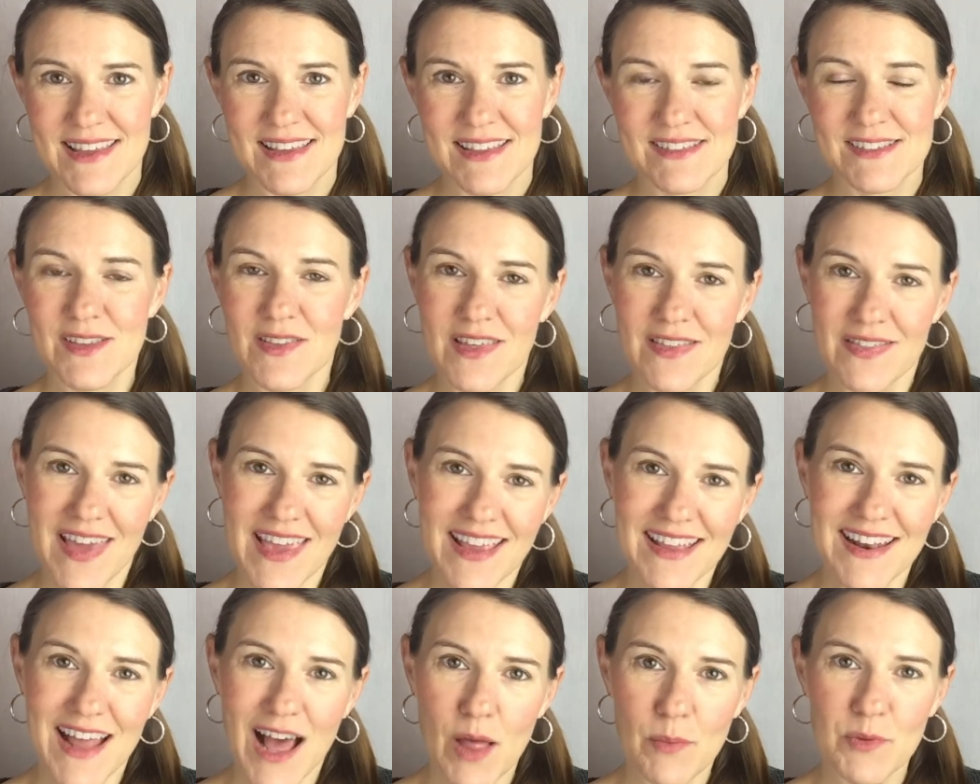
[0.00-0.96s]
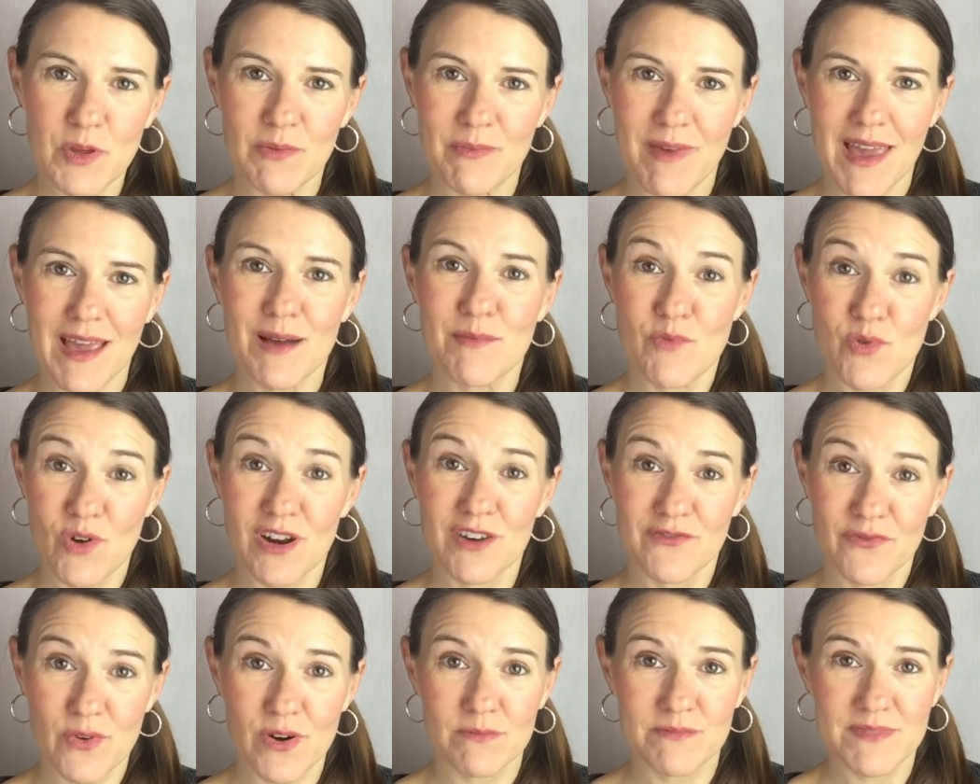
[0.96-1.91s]
so that they can help you make a more
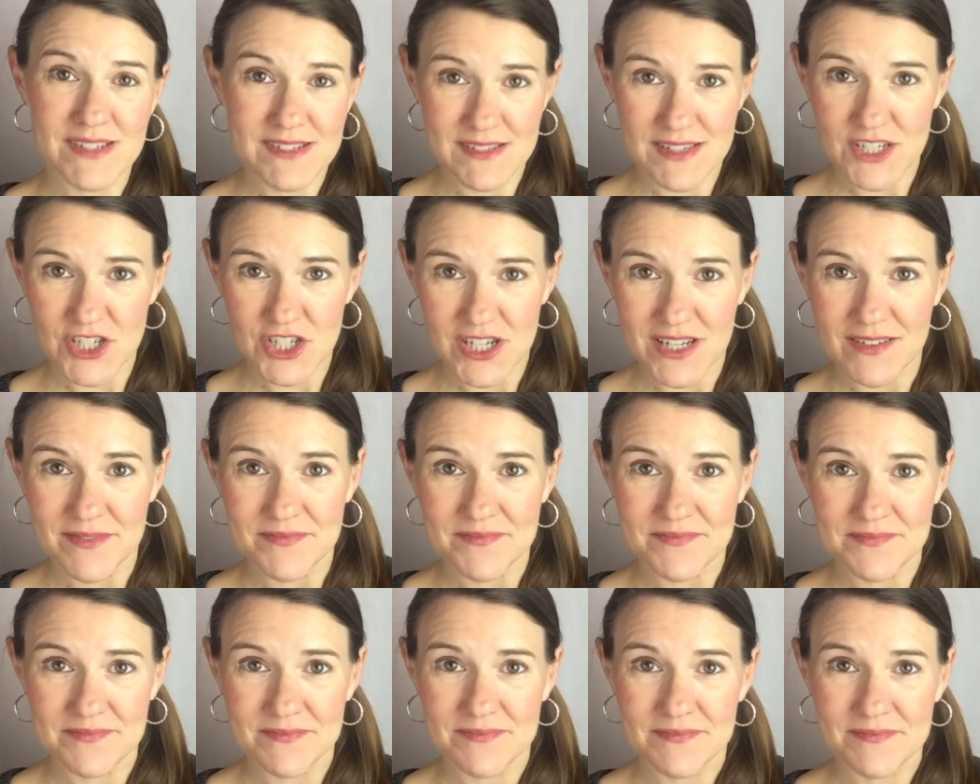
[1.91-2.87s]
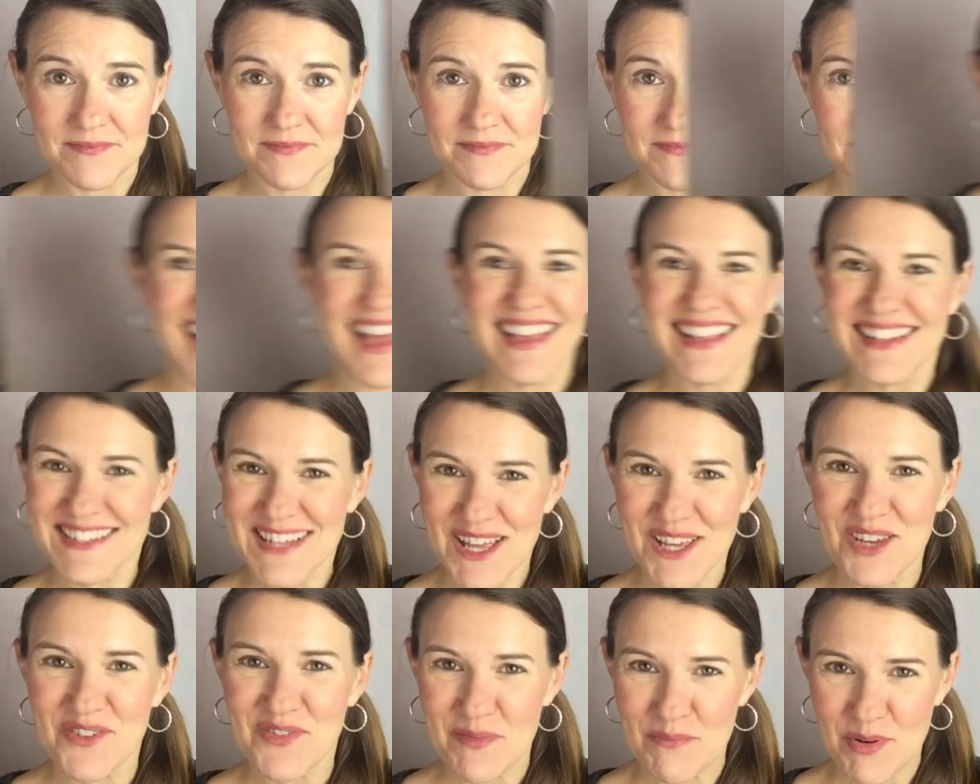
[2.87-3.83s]
informed decision. I can tell
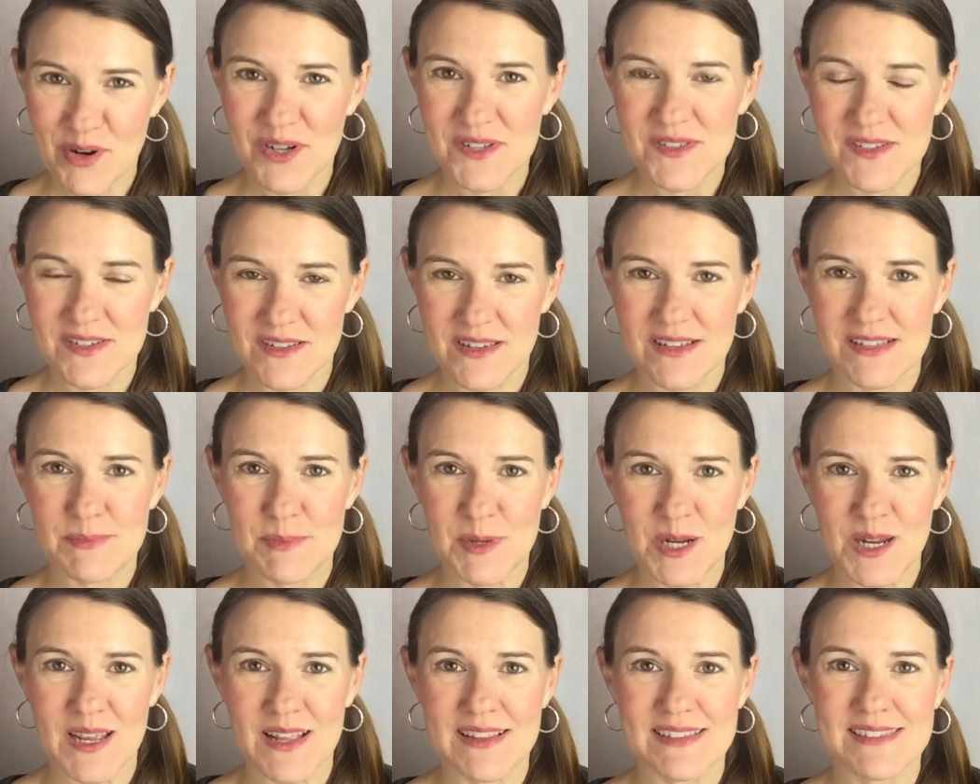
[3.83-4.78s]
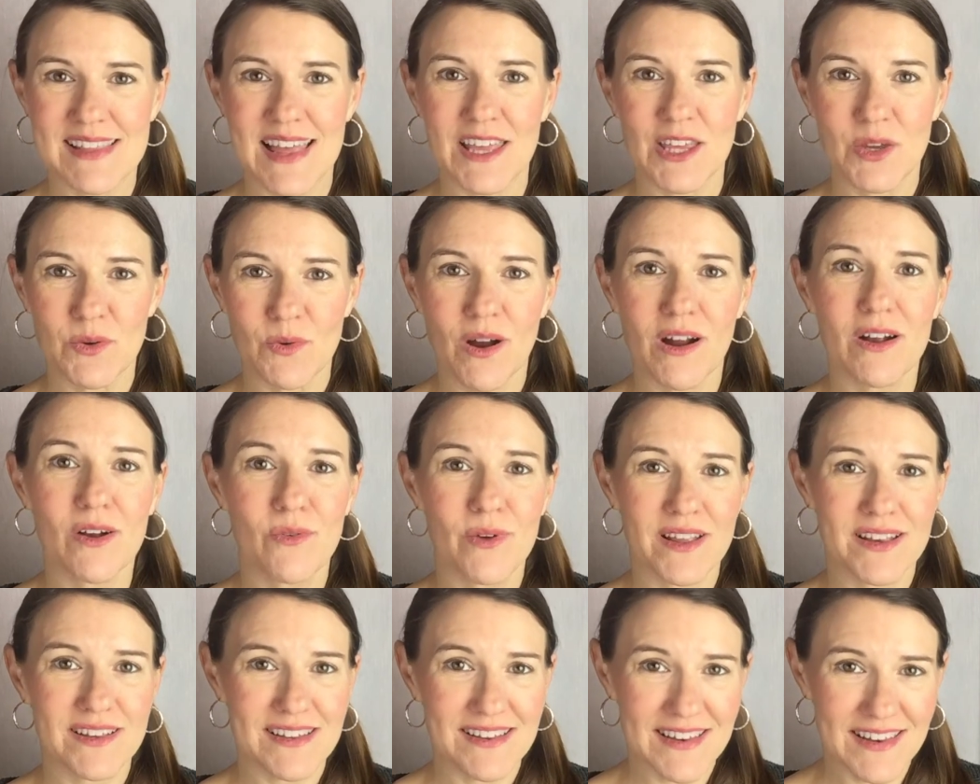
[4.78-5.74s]
you from personal experience that you are
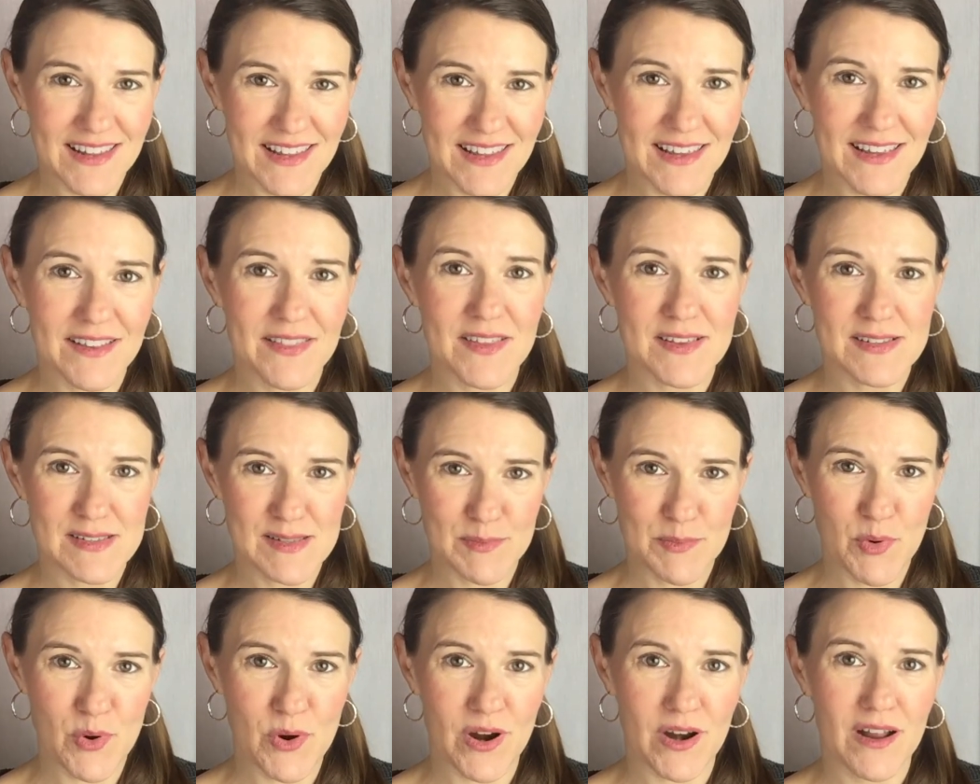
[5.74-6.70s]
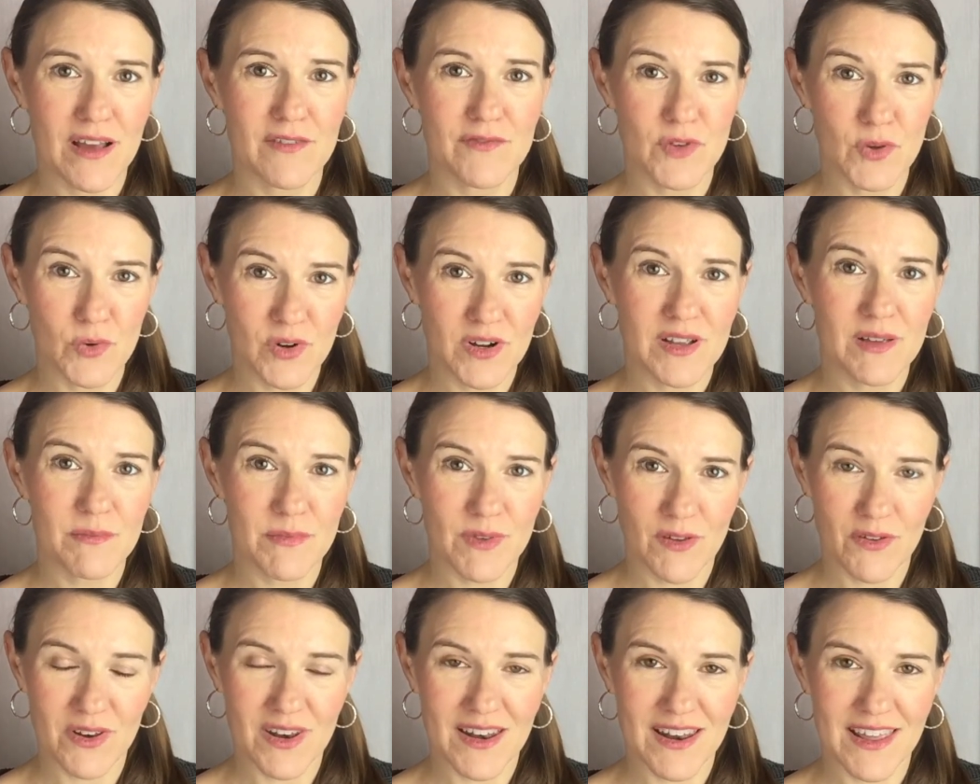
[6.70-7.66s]
going to need the support of your
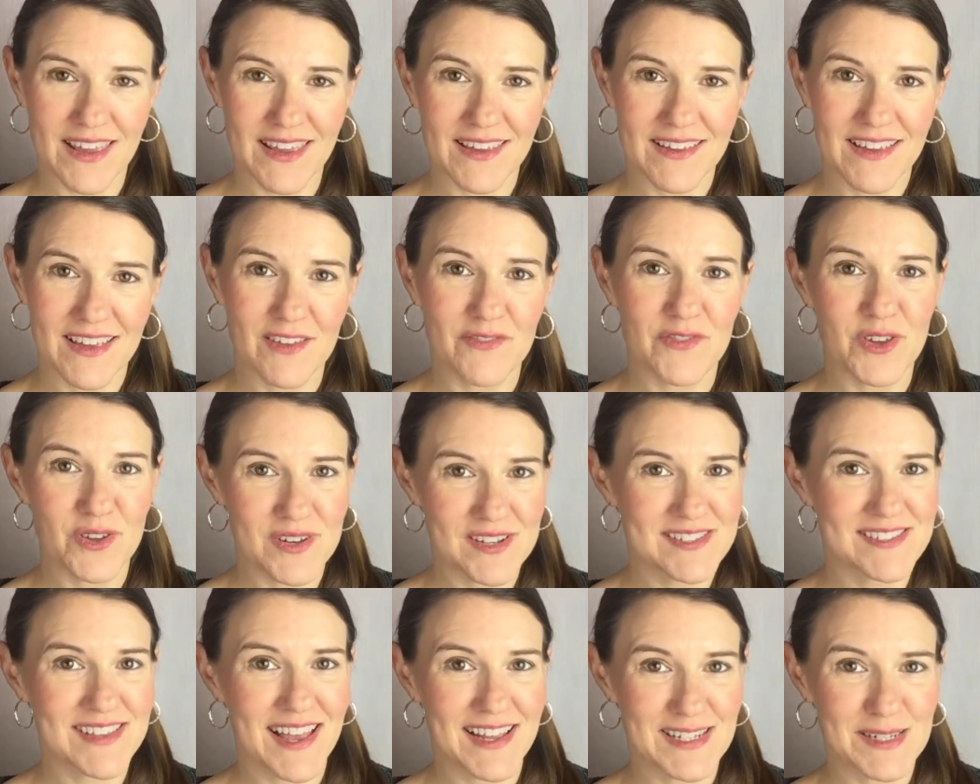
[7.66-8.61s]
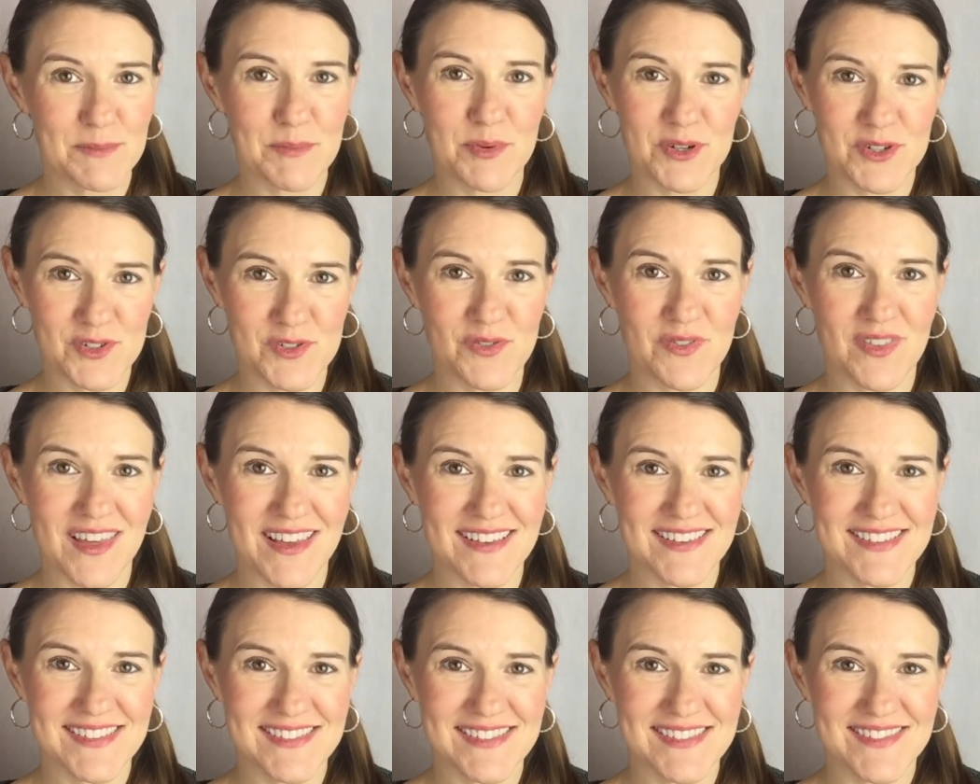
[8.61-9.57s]
community if you decide to pursue
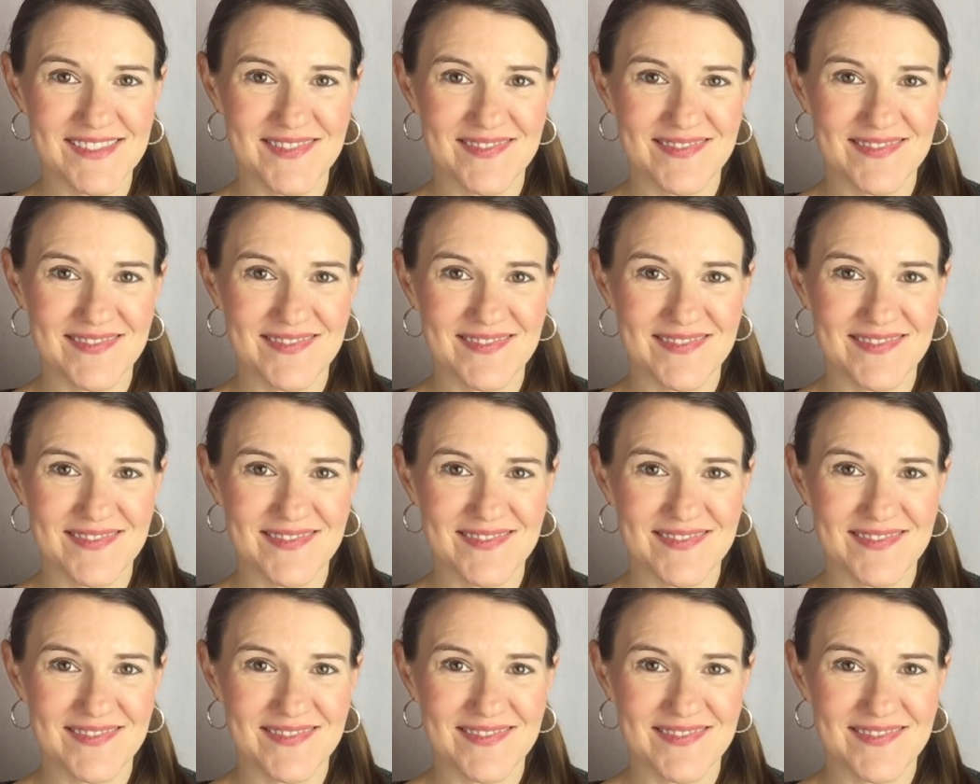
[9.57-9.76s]
this.